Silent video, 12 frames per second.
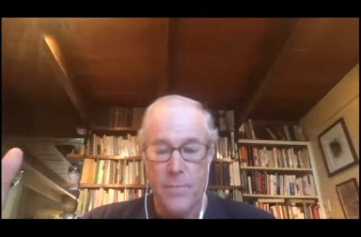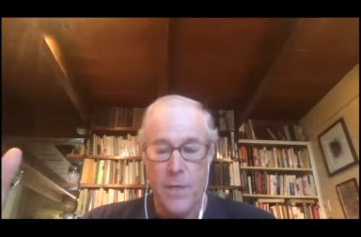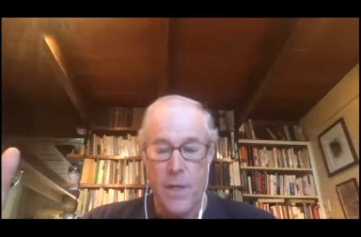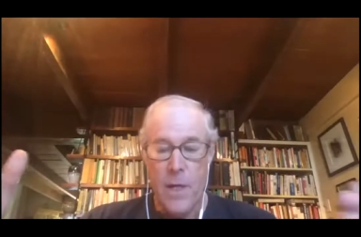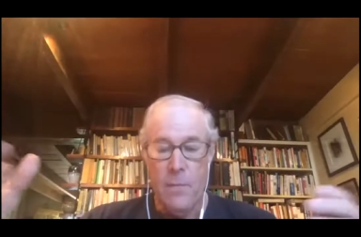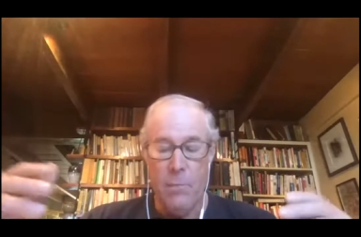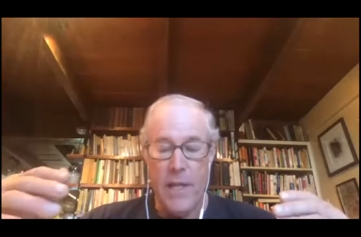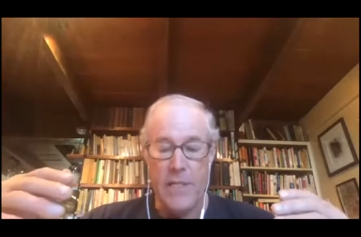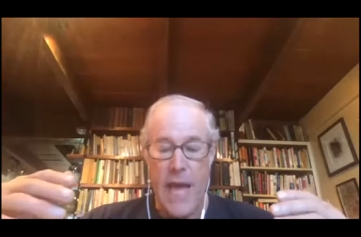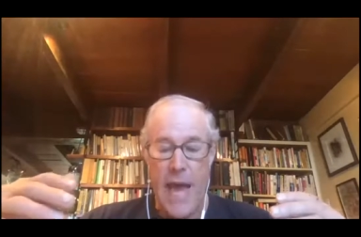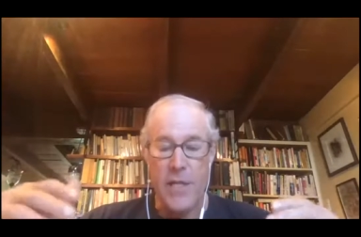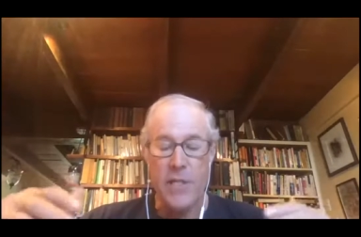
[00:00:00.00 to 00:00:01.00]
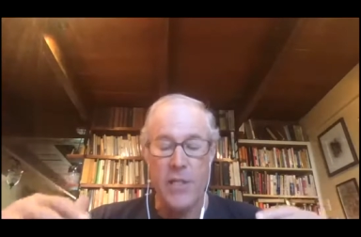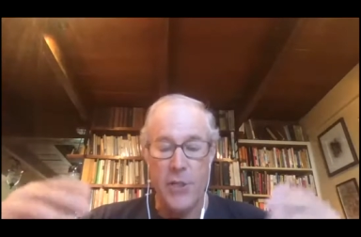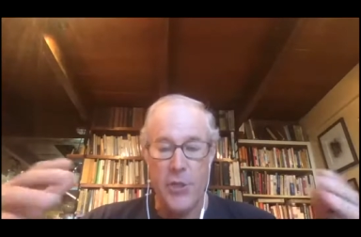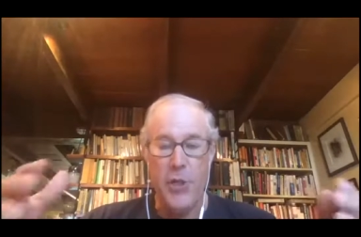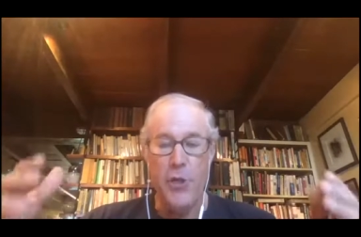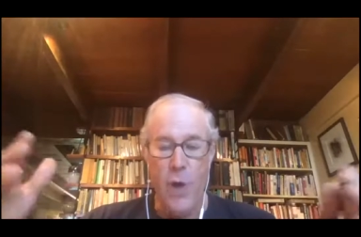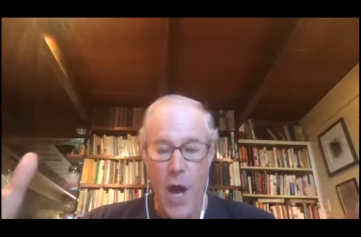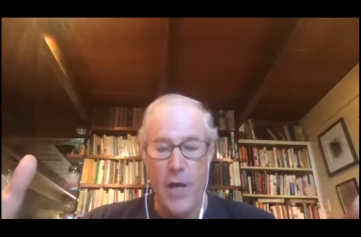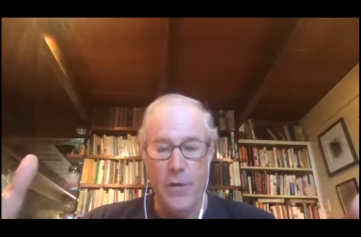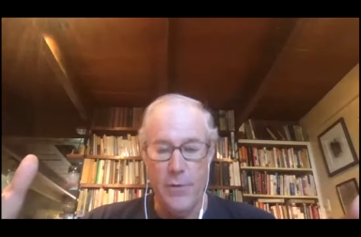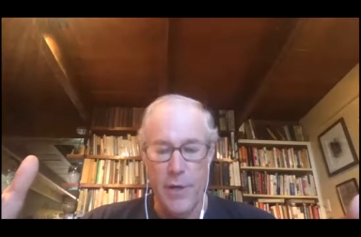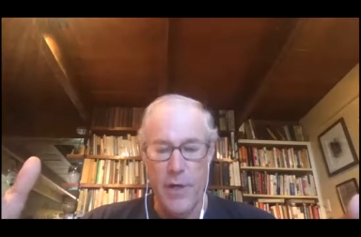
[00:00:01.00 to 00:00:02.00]
but it's actually
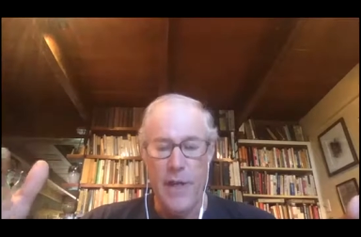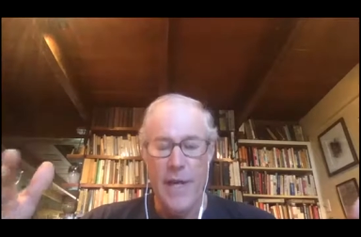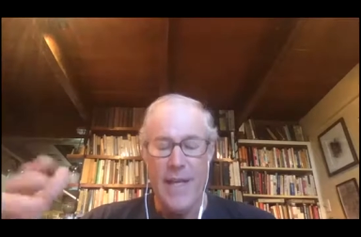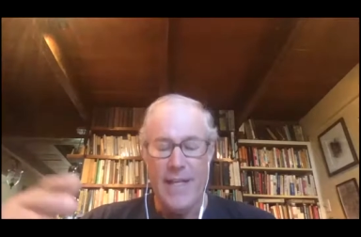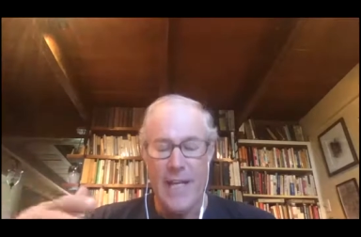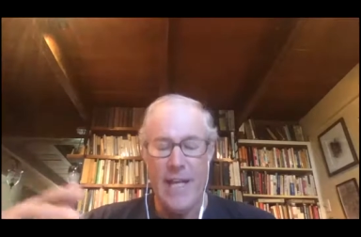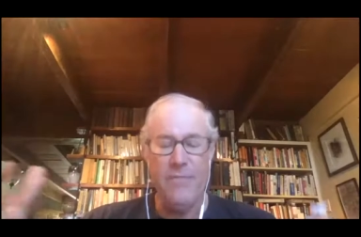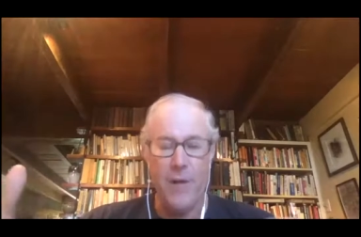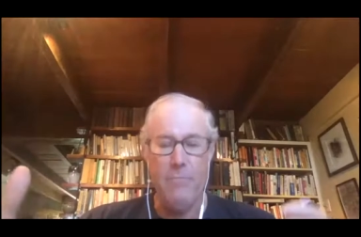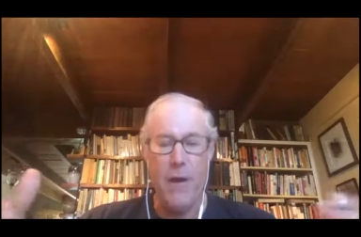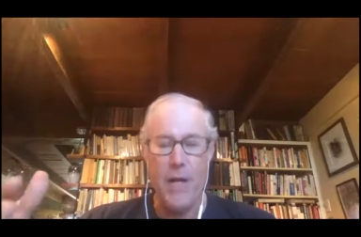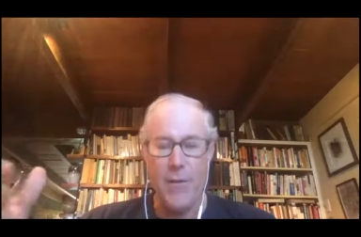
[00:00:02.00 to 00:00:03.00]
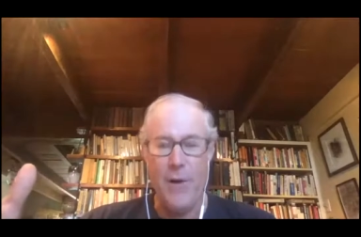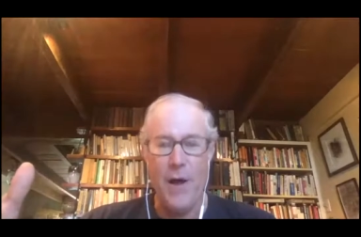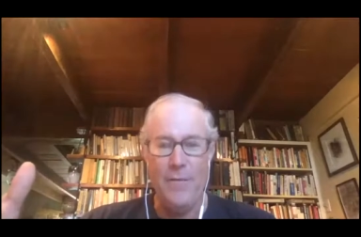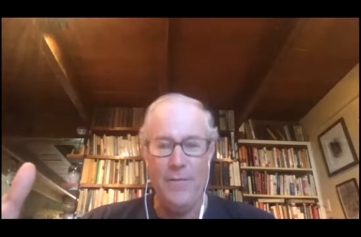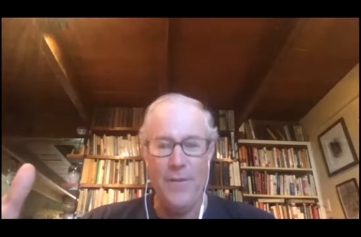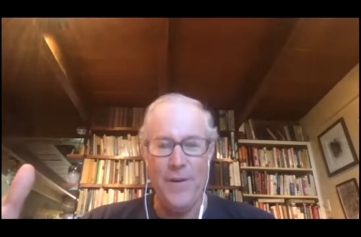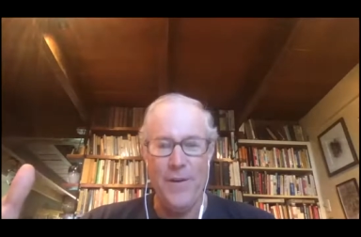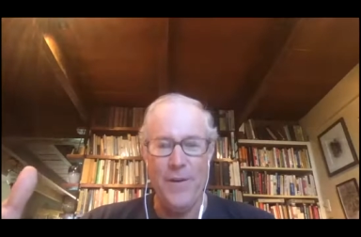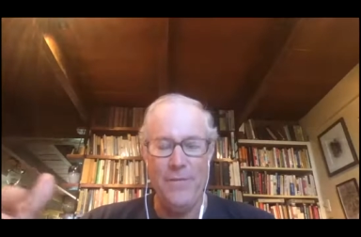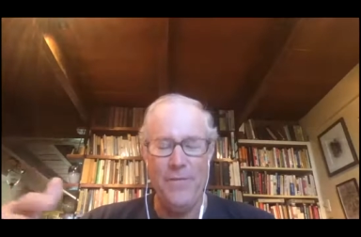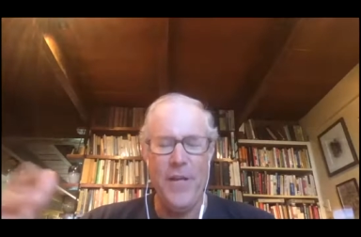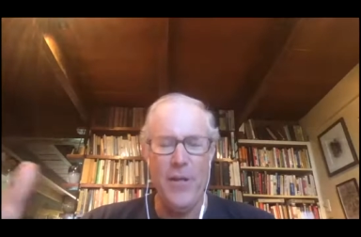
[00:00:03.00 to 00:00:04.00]
200 10 foot by 12 foot
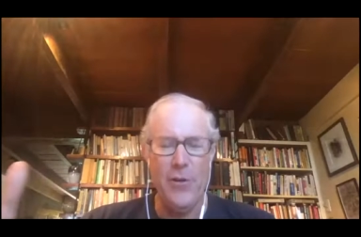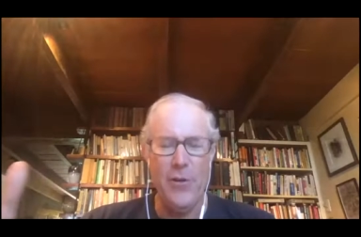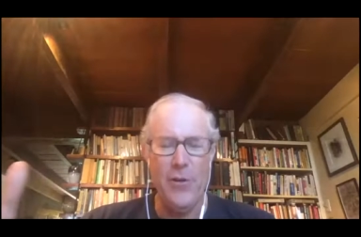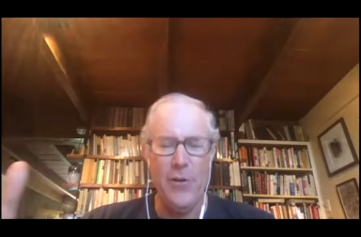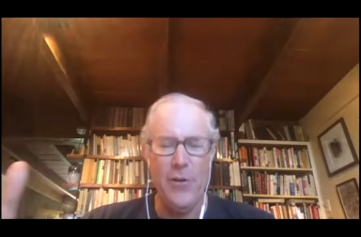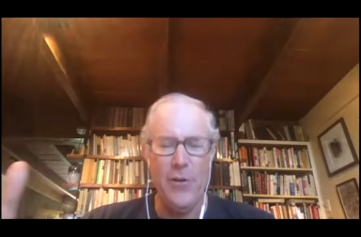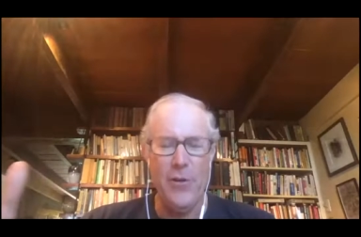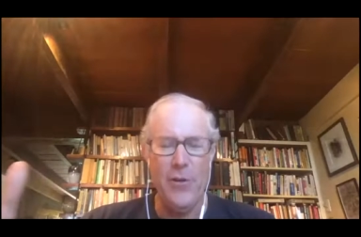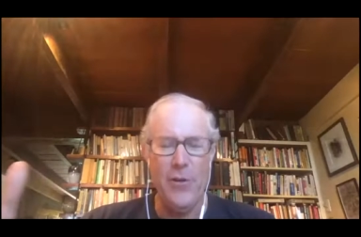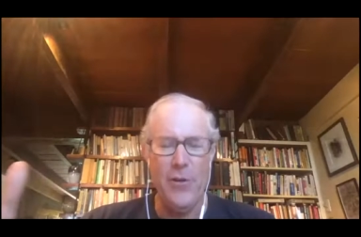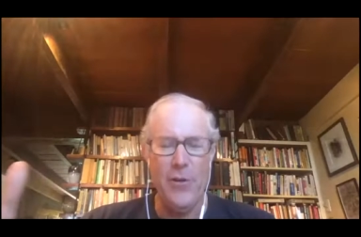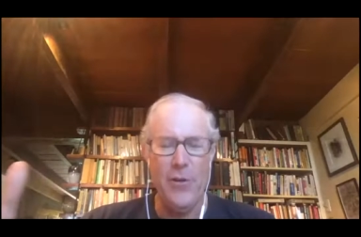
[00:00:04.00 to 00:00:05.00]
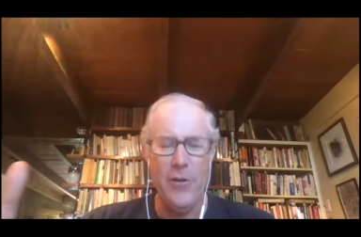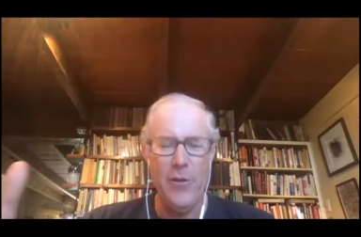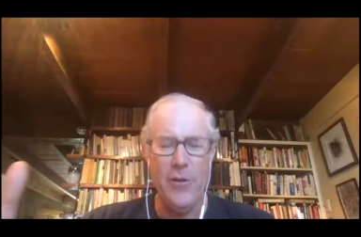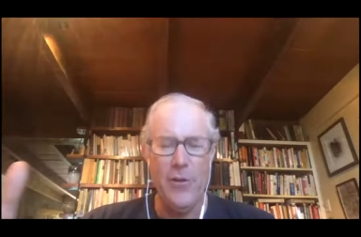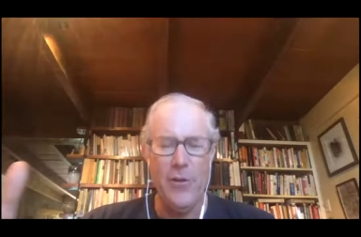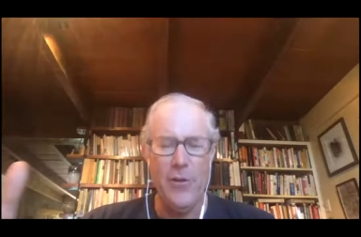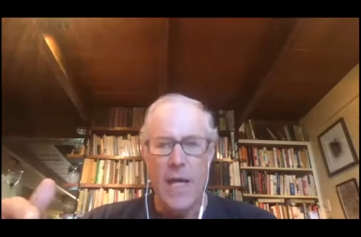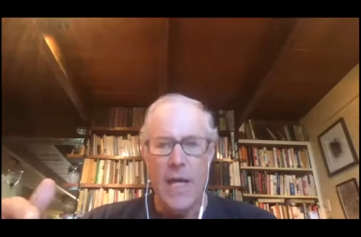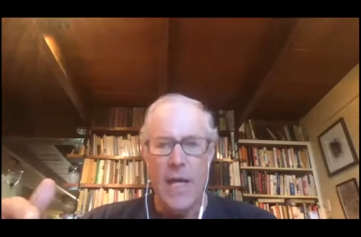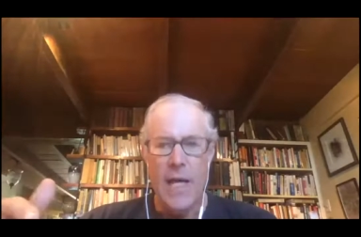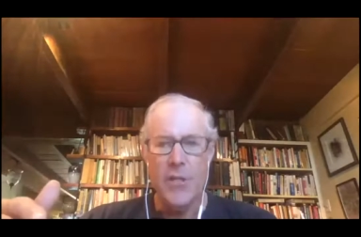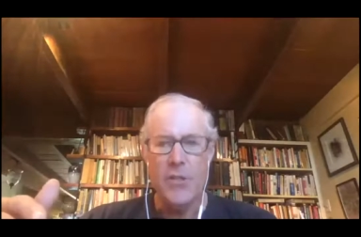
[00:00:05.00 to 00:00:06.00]
field modules
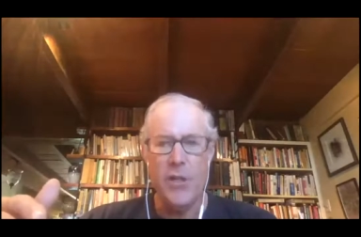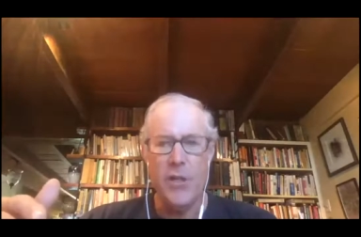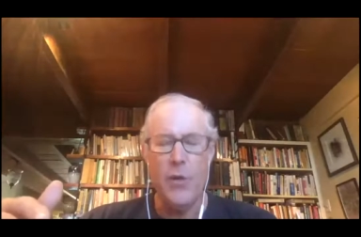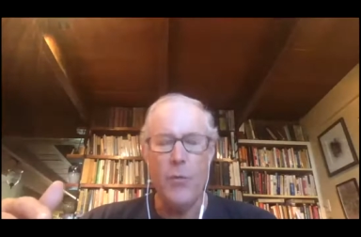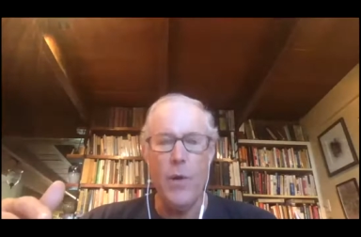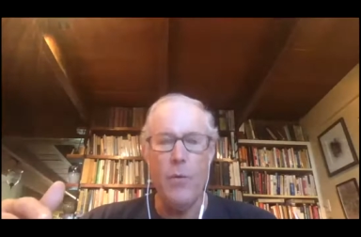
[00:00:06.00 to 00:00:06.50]
so that we were